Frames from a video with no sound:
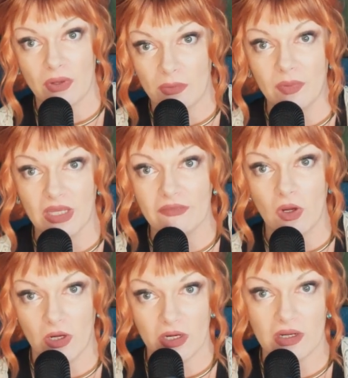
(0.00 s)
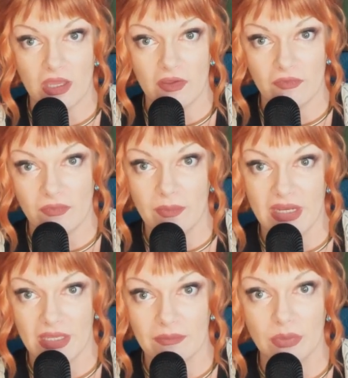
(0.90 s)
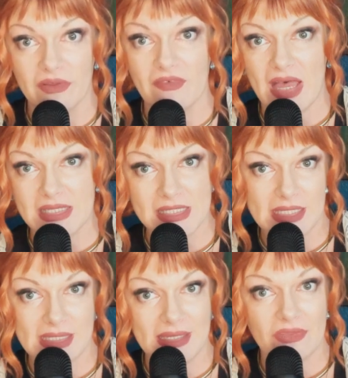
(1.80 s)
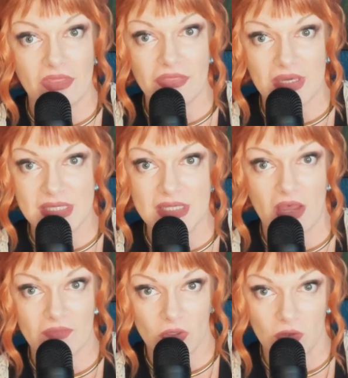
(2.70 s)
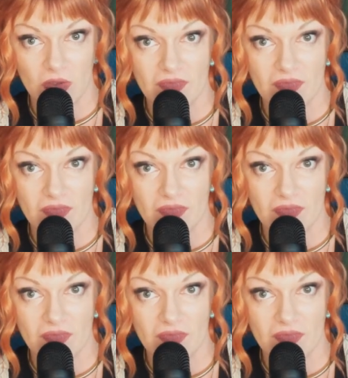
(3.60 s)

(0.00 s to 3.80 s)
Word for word: probably have heard of Madame Blavatsky and the Theosophical